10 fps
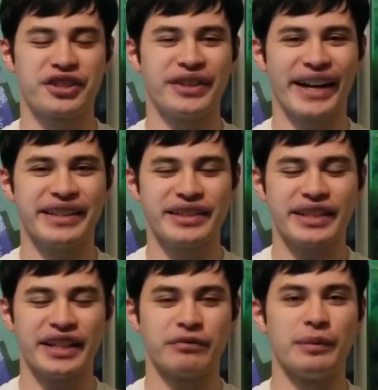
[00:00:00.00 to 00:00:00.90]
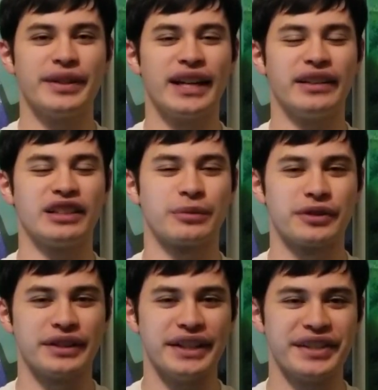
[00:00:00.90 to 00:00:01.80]
19th, we'll be getting the
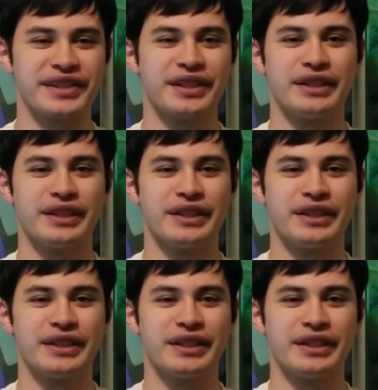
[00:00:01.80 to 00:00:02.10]
release